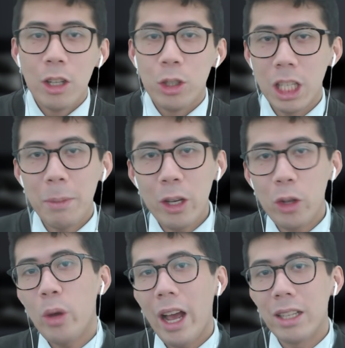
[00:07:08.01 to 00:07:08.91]
Shiba
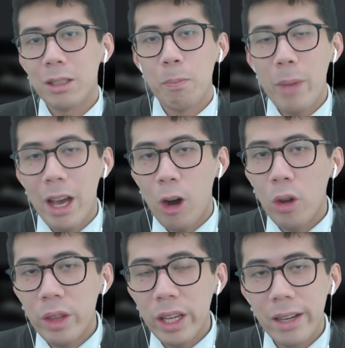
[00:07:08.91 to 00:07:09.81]
Inu has met
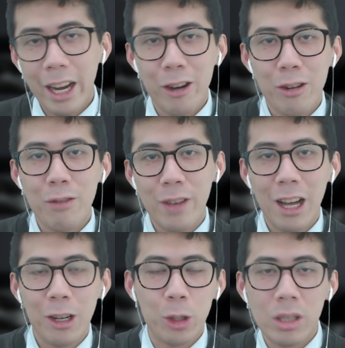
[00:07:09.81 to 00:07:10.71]
all of the inherent
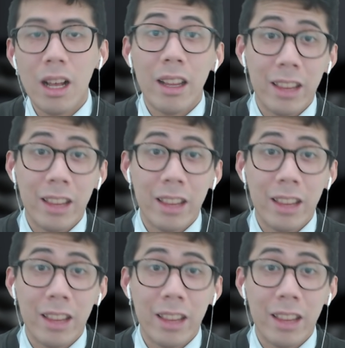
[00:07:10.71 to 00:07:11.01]
values